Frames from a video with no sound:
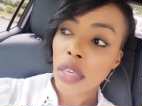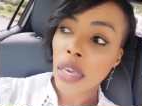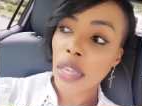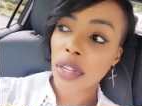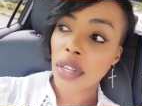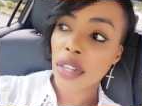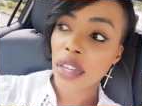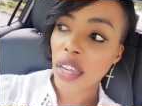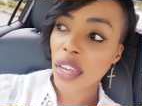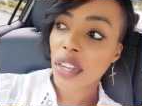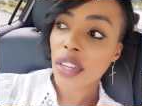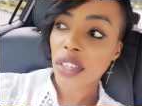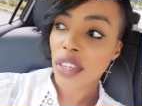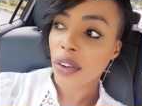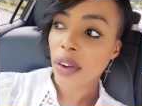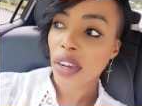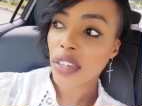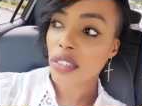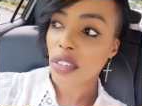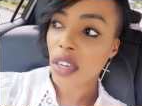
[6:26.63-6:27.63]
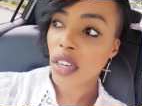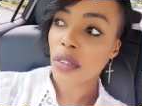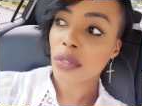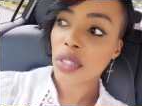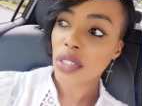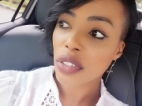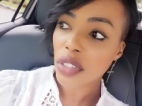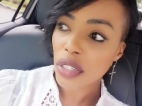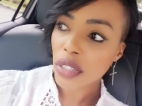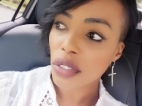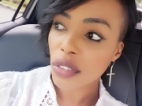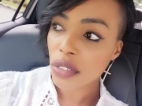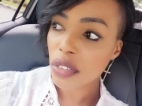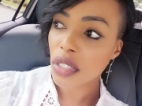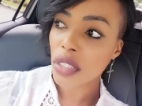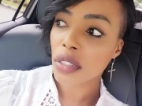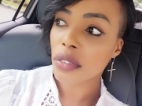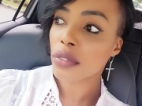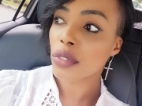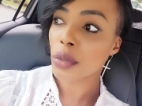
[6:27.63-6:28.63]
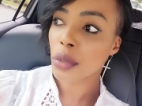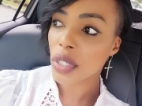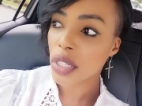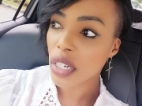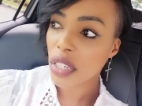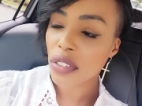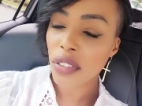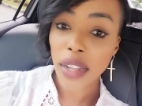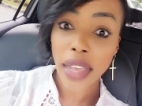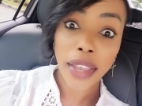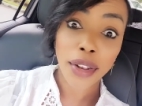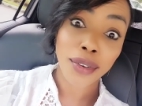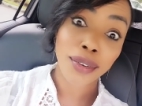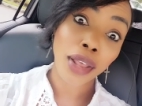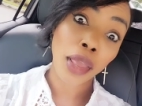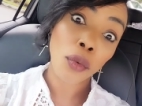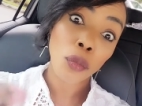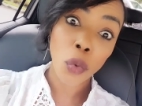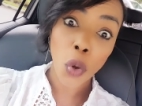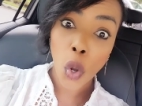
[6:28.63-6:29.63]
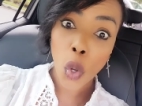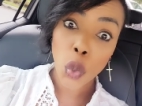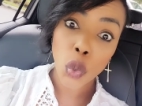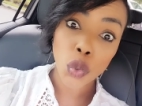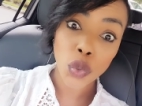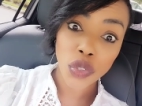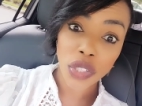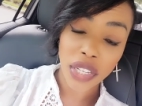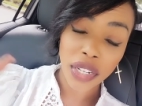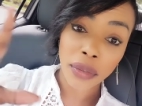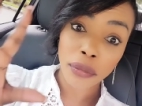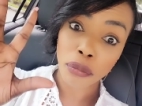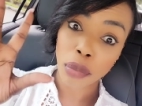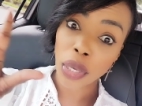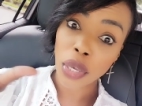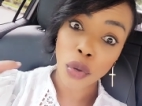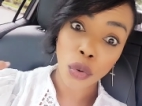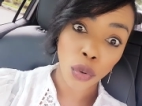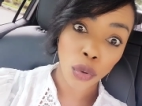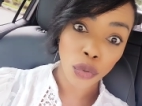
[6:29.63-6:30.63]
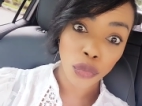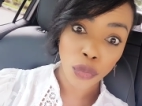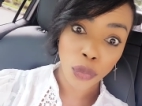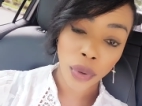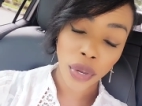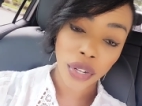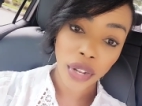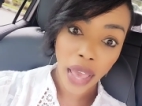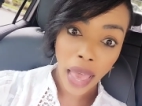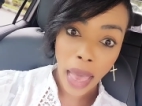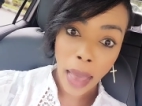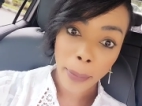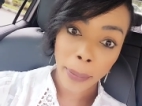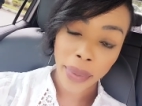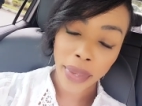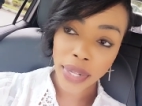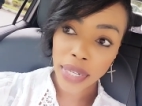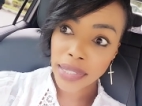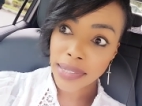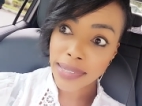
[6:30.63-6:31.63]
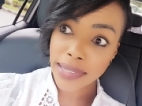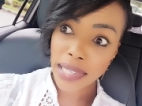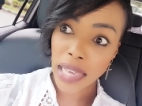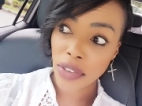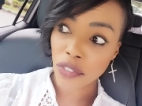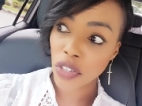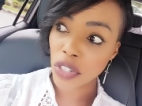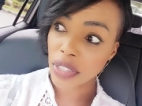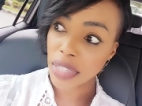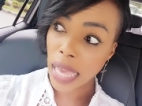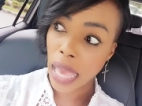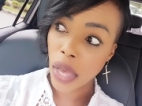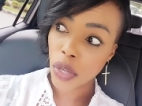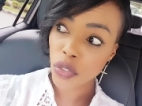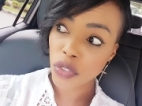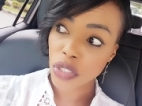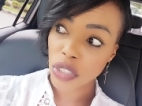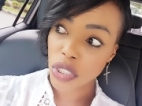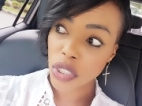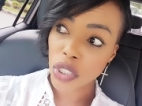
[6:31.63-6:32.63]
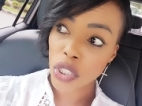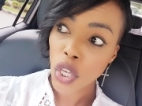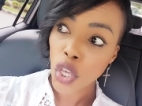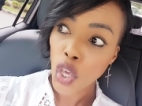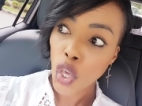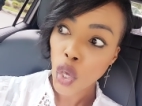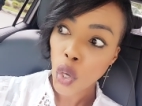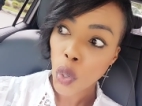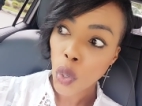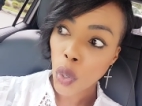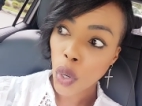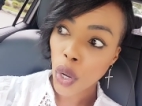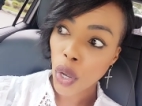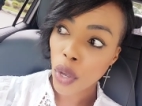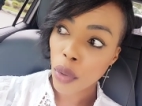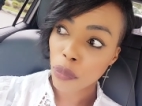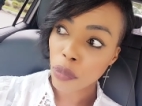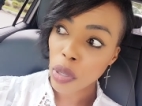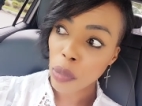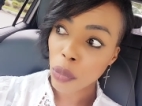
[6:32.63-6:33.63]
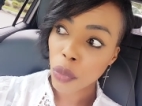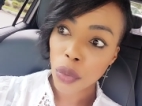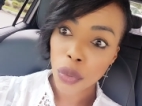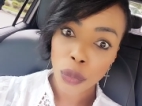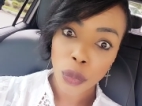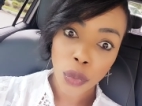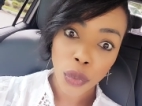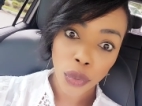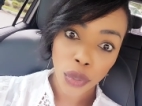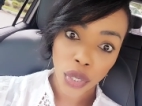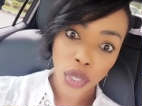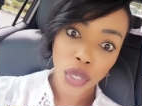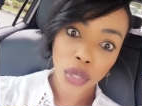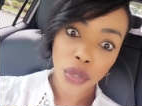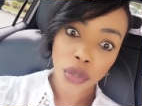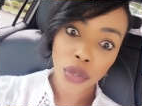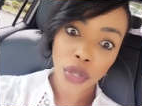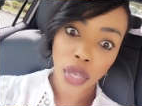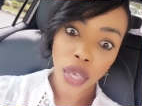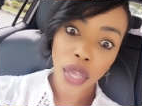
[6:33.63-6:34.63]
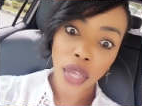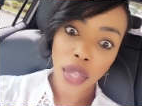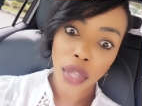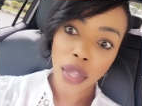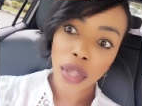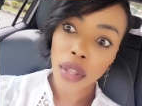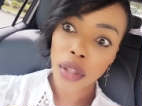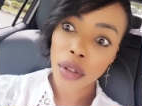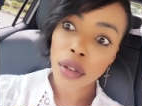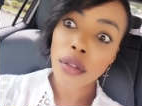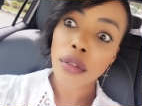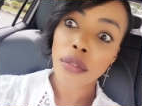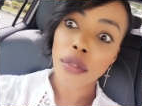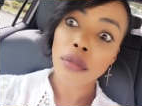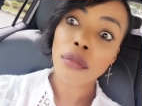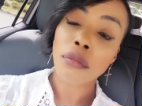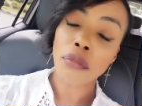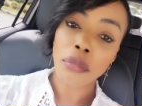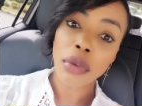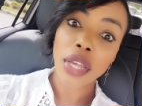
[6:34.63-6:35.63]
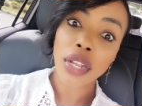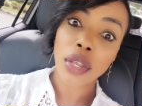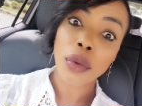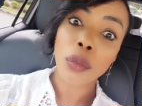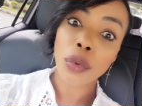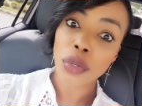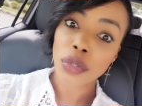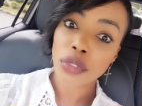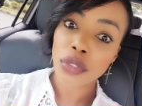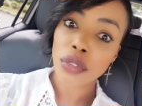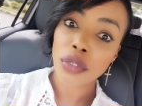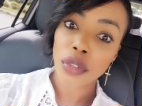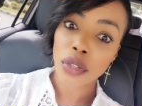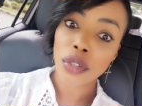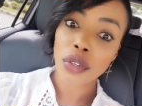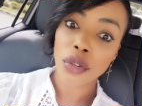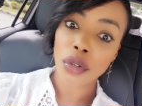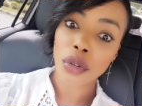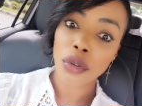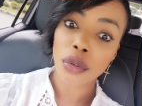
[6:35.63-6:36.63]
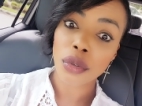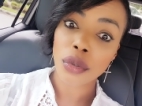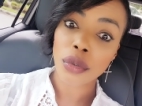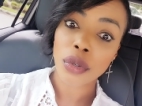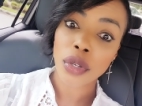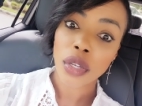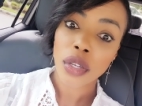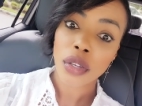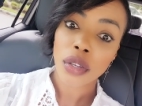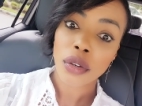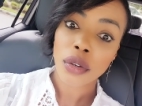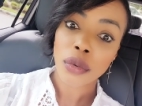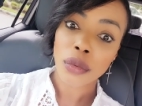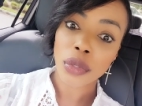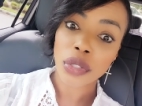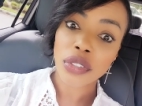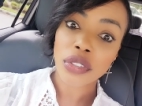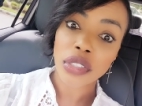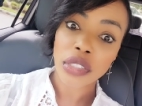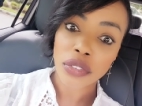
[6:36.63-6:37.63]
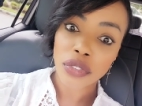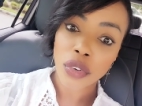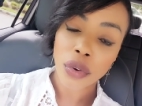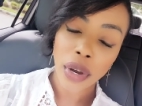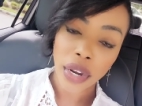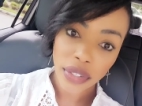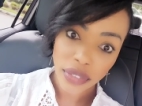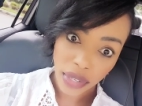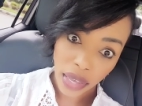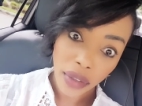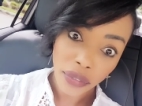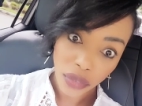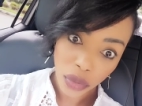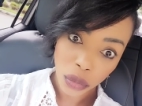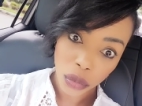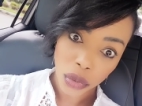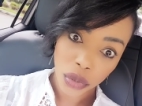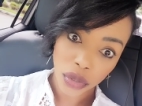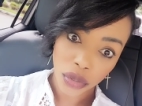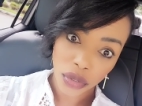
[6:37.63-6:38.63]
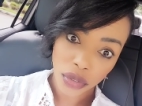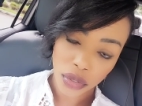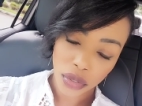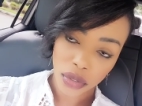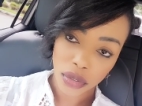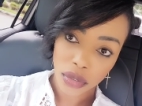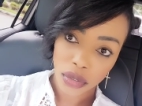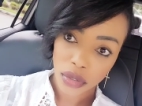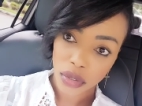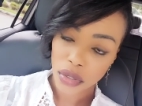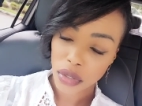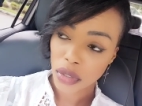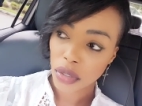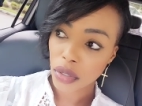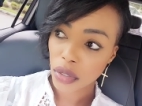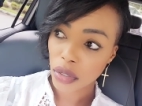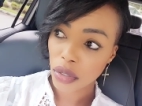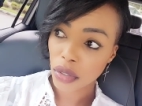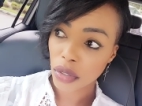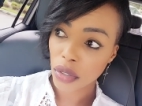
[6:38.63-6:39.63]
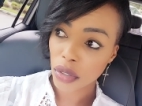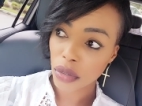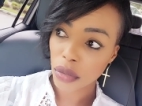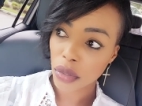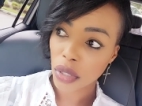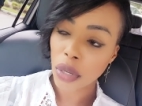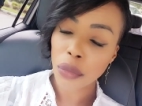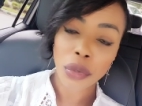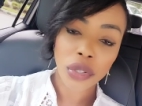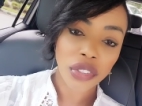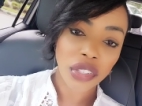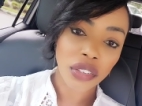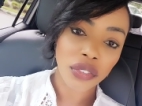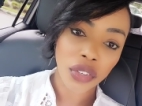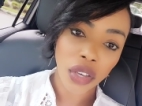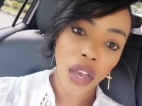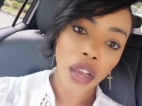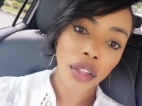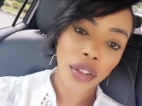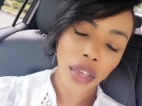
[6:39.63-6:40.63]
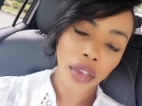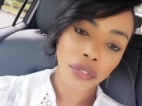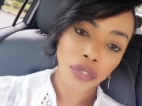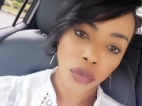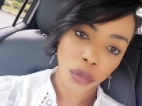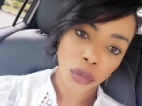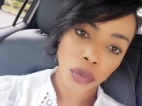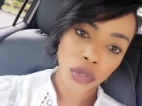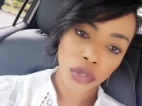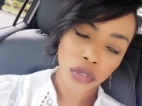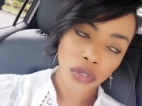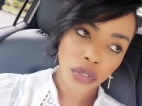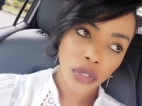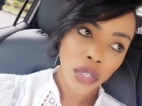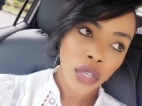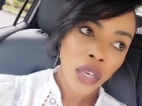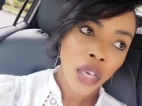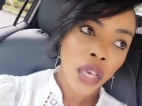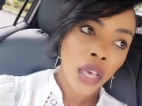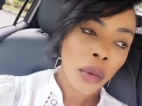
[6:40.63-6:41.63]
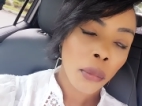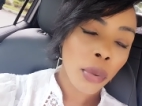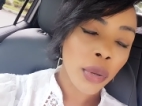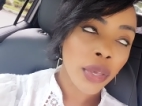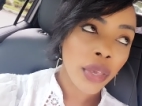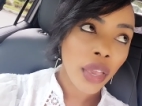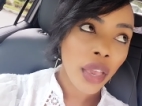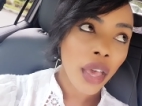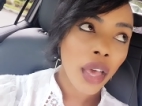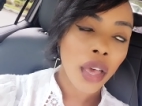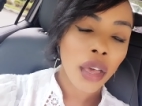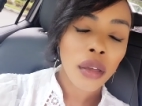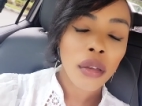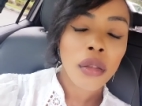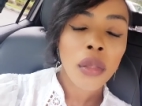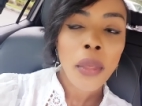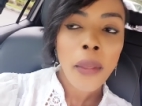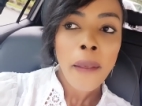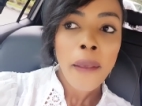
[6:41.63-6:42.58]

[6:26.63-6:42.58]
and the Antichrist comes, he kills them. Three days later, they rose, and big earthquake happened. Seven thousand um, people were killed, and many were, you know, received Christ afterwards. You know, they received God afterwards. But yeah,